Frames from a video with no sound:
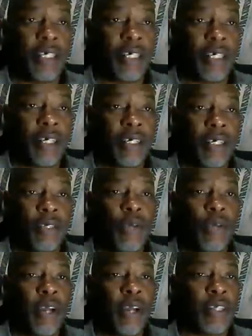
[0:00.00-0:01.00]
new areas
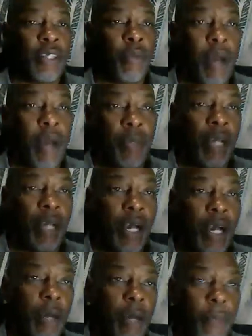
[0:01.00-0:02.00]
are popping up,